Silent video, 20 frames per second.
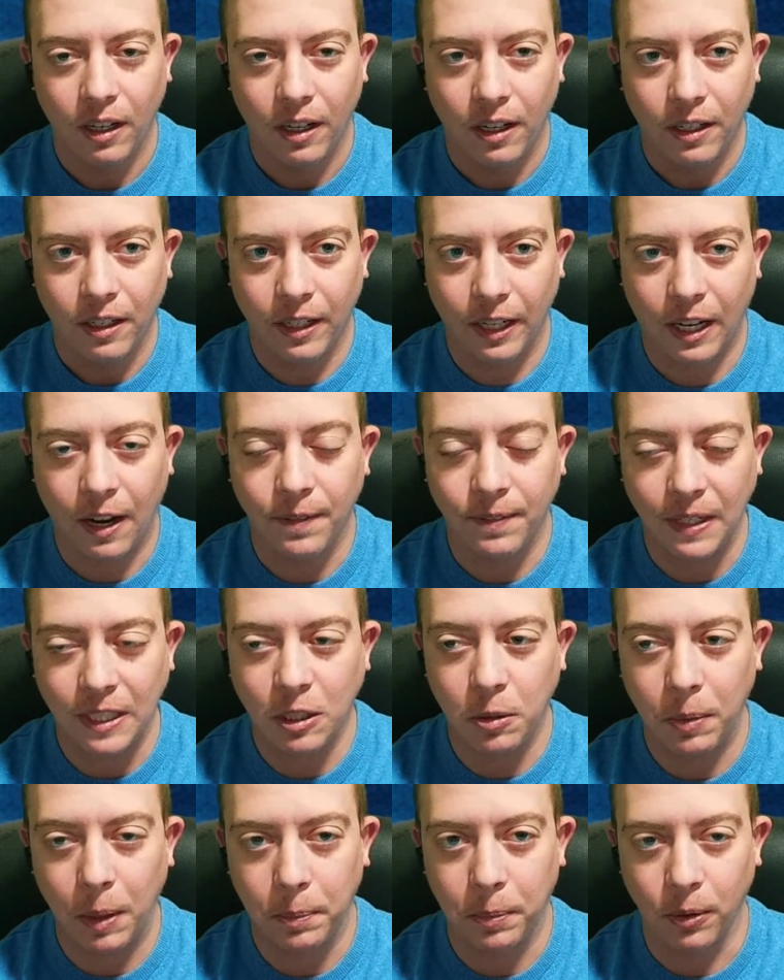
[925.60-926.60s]
like
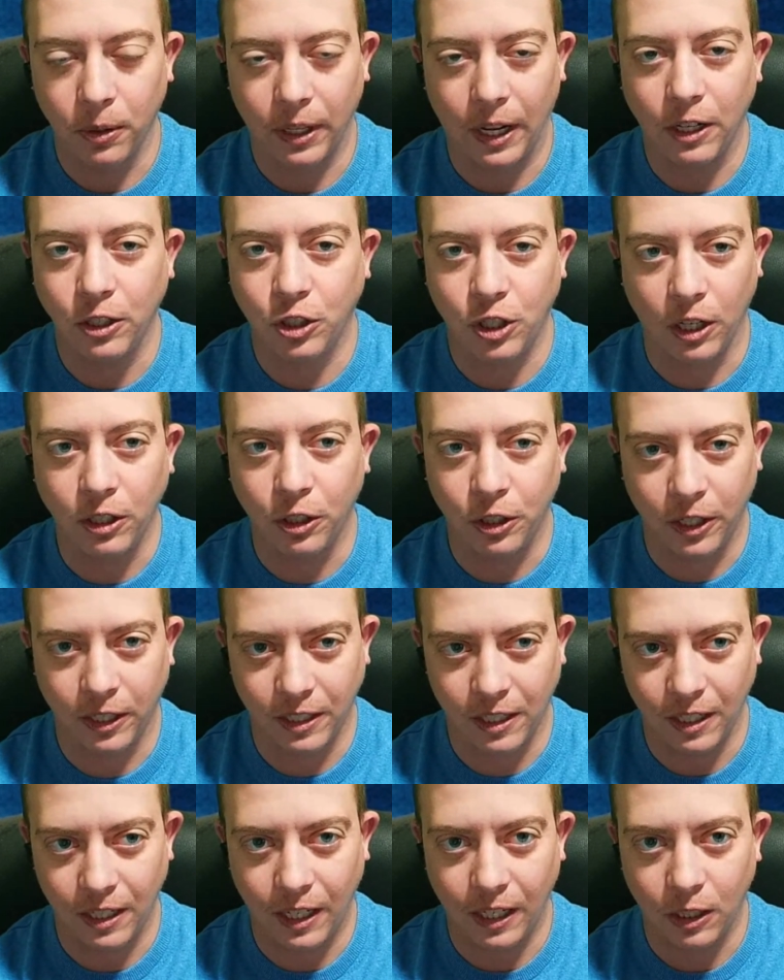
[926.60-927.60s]
convincing people that gender
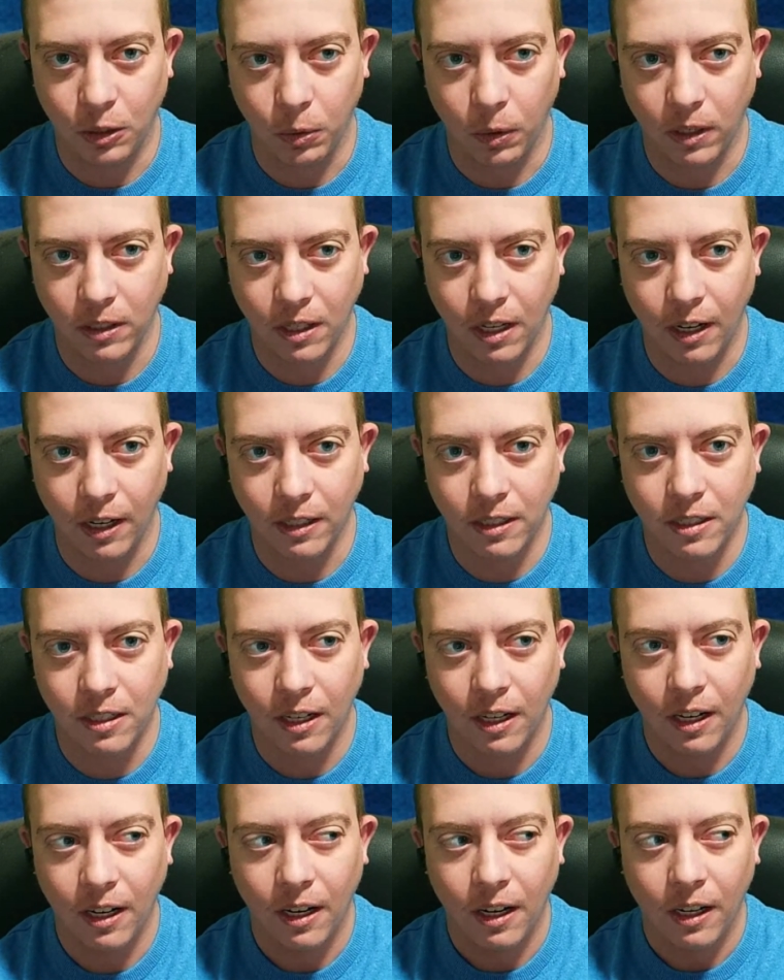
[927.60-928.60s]
doesn't need to
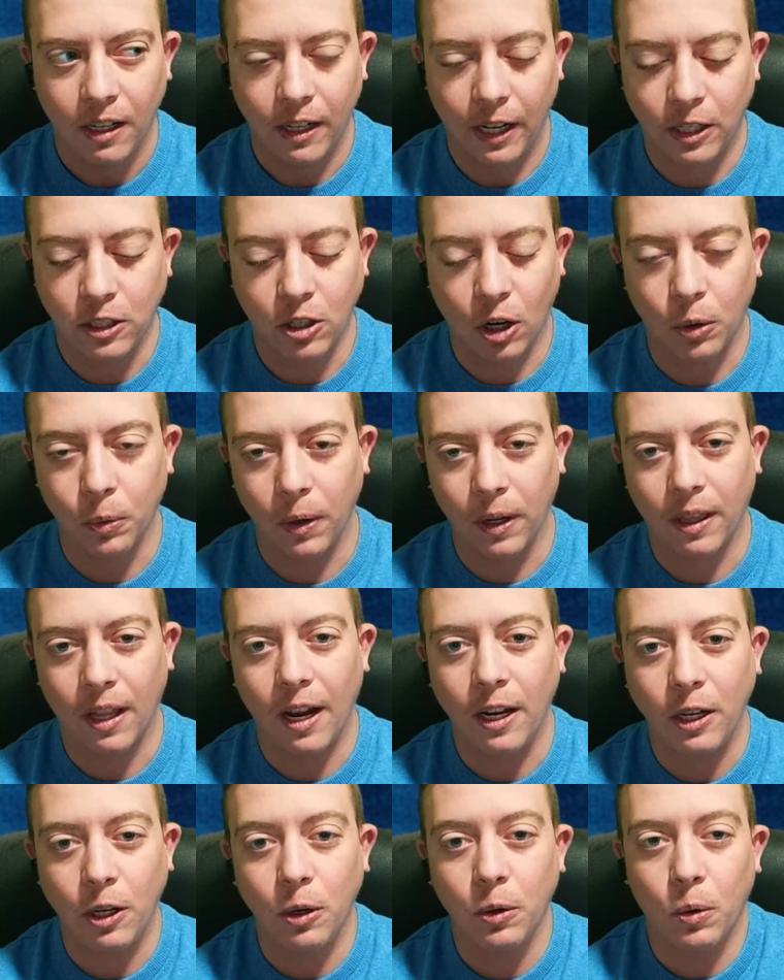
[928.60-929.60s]
exist, like start with,
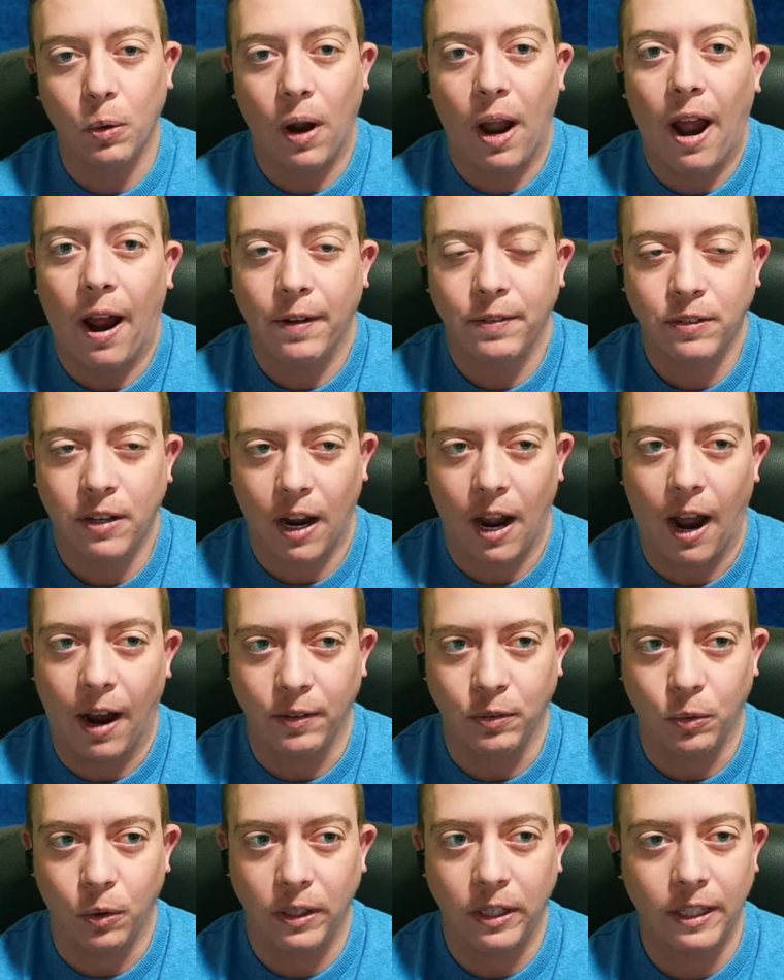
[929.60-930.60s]
hey, you don't have to
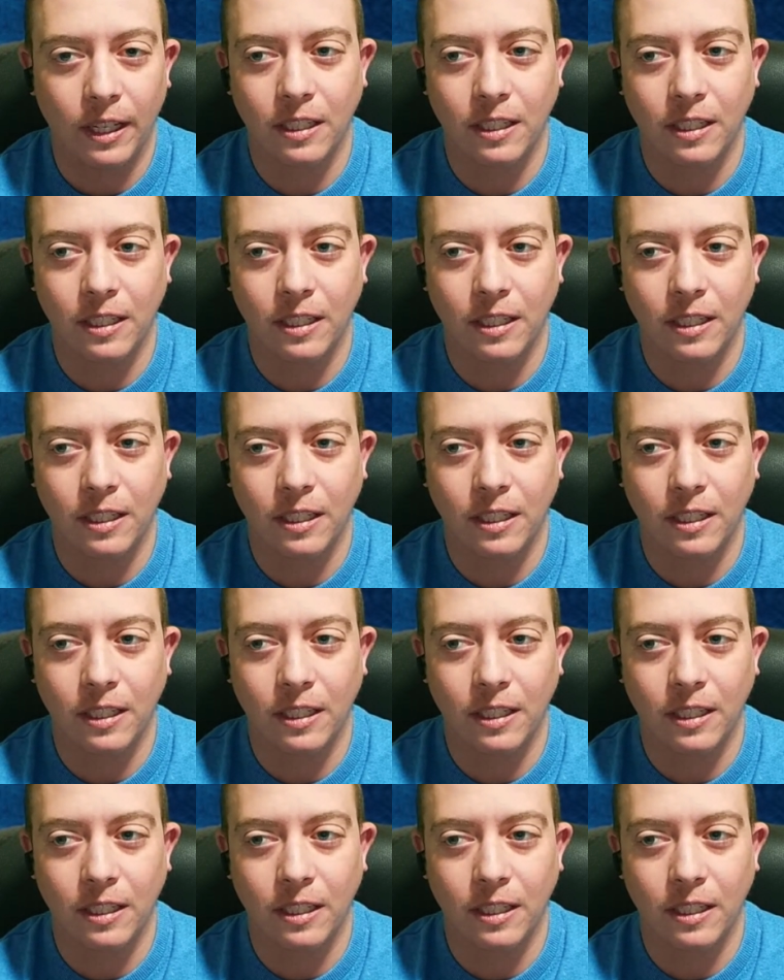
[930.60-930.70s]
have one.